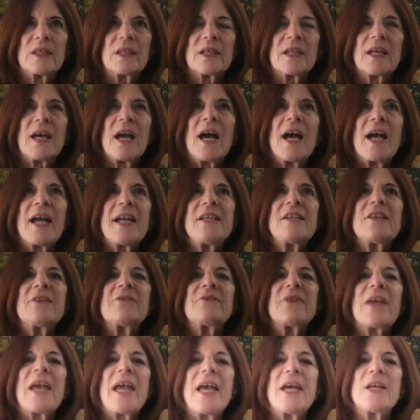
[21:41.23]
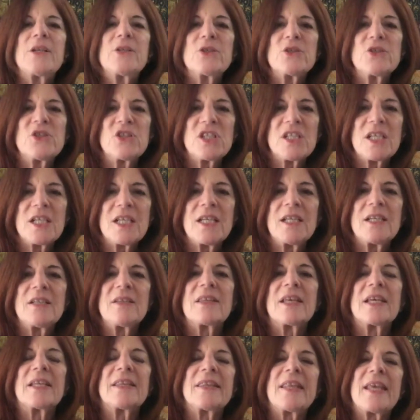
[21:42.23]
kind of energy
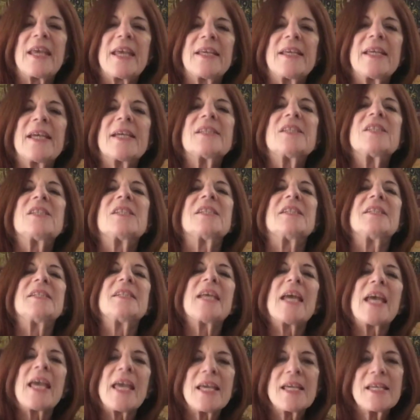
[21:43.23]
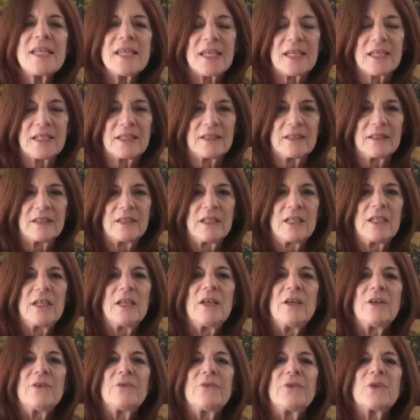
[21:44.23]
that they get to take in
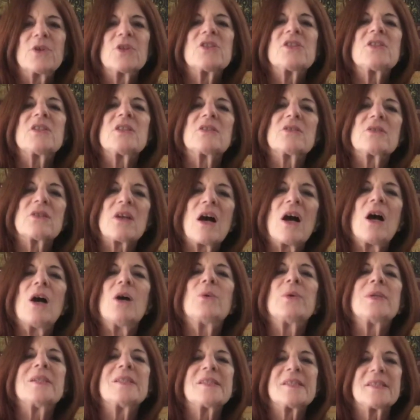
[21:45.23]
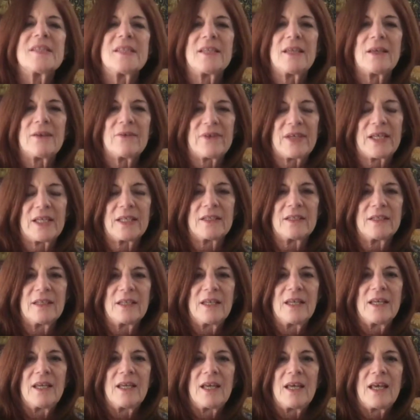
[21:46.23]
versus always giving.
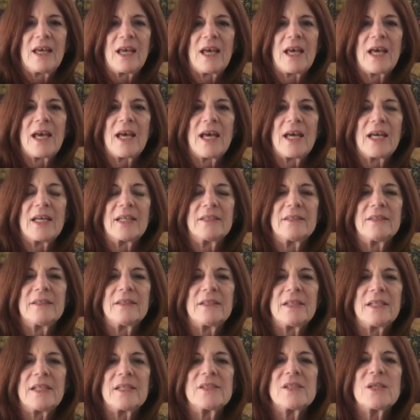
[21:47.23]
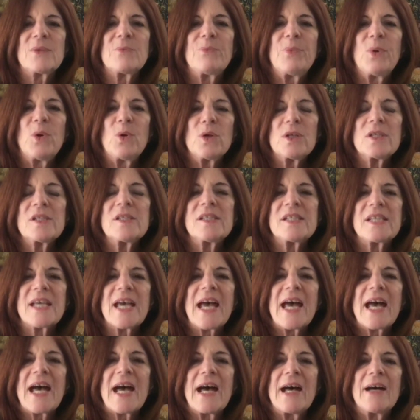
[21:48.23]
And it's important to
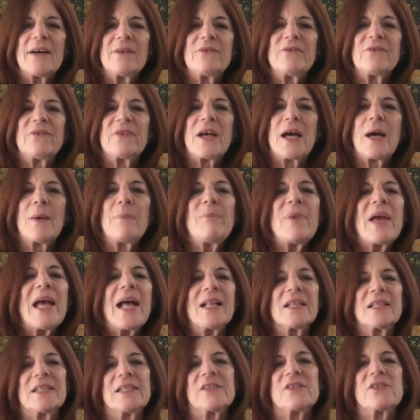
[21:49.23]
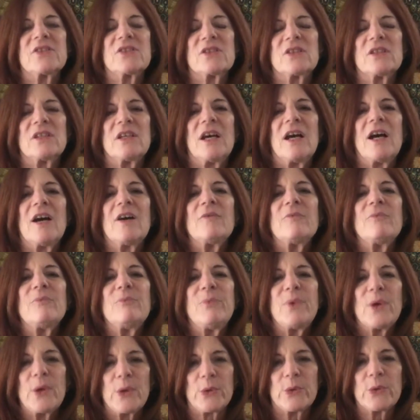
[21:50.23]
have a balance of
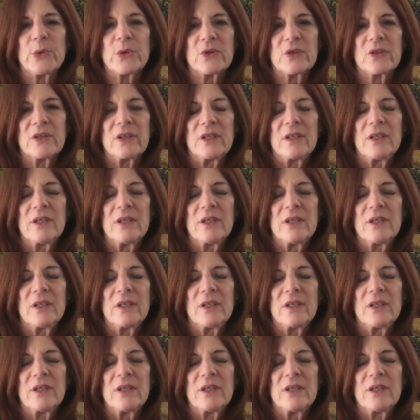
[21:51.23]
both